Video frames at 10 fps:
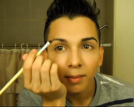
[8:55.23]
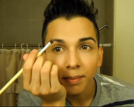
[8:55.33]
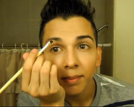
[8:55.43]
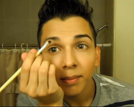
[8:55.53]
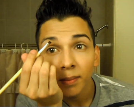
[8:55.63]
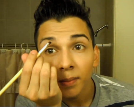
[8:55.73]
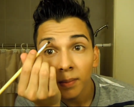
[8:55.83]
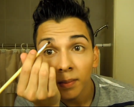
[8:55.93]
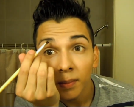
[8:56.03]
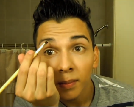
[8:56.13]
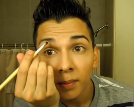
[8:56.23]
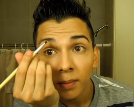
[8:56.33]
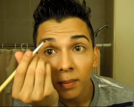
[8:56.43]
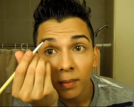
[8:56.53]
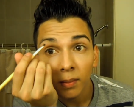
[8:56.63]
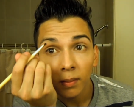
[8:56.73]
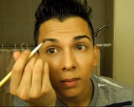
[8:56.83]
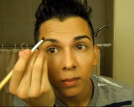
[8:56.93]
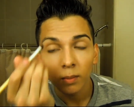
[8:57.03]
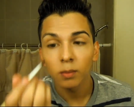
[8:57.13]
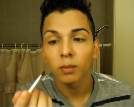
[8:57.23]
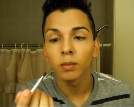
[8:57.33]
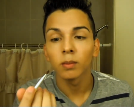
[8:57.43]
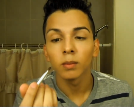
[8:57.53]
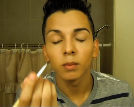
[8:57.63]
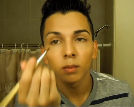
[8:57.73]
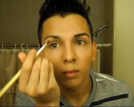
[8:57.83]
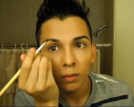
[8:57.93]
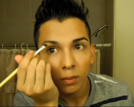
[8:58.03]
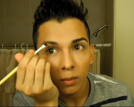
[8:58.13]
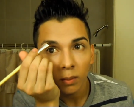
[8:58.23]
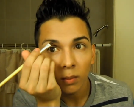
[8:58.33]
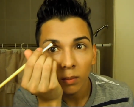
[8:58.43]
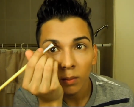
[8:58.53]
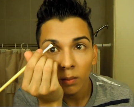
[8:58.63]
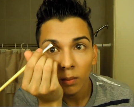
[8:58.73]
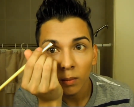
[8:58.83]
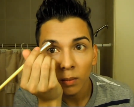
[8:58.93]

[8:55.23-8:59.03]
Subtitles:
(no one is talking)